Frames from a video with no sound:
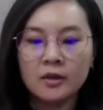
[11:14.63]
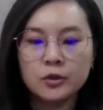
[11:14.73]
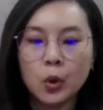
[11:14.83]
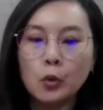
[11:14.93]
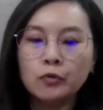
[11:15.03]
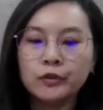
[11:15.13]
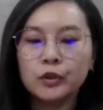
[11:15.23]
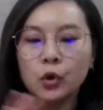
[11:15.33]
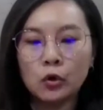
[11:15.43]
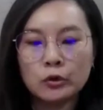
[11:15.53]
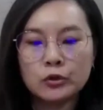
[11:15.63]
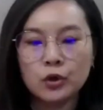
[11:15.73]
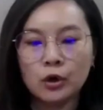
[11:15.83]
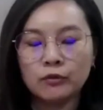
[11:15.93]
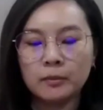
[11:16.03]
So over the
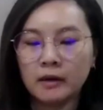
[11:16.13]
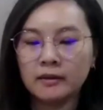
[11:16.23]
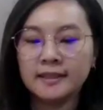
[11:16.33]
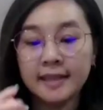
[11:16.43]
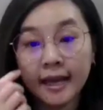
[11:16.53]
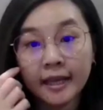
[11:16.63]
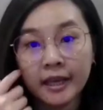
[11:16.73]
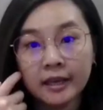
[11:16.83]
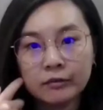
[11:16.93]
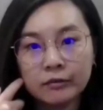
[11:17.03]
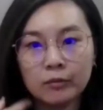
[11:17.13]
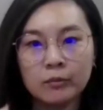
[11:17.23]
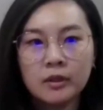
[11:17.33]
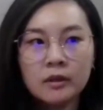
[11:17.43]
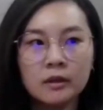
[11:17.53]
course of about a decade,
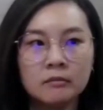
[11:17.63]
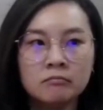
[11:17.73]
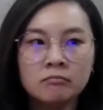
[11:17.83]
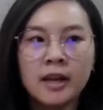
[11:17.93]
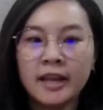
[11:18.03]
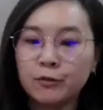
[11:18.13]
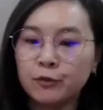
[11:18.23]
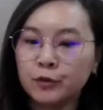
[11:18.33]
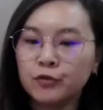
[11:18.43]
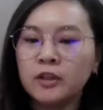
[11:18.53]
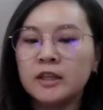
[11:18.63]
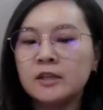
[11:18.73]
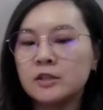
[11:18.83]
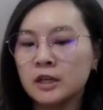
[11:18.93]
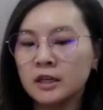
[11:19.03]
from the late
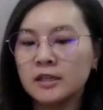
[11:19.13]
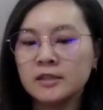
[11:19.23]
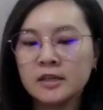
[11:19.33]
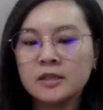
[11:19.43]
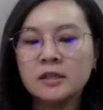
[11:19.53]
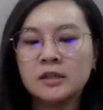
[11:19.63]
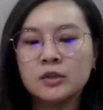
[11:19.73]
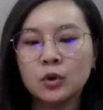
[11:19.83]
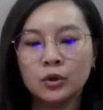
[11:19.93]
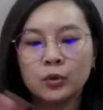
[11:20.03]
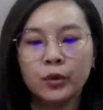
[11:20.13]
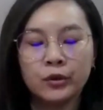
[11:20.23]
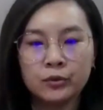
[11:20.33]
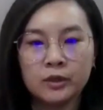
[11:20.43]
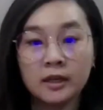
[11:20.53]
50s, early 60s, all the
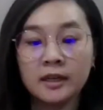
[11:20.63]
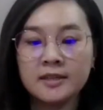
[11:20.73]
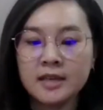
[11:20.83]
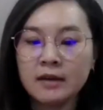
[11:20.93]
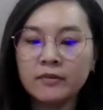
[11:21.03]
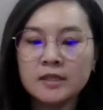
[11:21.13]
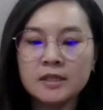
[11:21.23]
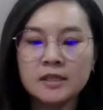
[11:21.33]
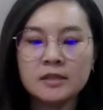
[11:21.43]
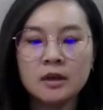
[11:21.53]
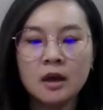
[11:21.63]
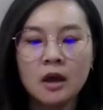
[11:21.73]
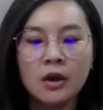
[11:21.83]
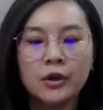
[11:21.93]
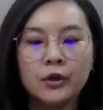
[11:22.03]
way to the early 70s,
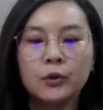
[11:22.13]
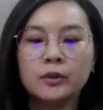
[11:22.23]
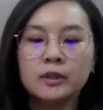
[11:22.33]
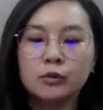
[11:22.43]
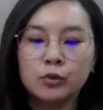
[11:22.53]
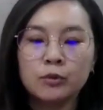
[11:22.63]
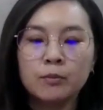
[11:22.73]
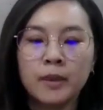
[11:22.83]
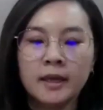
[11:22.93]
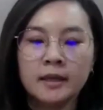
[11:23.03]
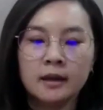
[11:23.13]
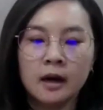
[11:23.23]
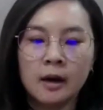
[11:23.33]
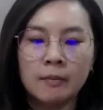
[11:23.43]
the group made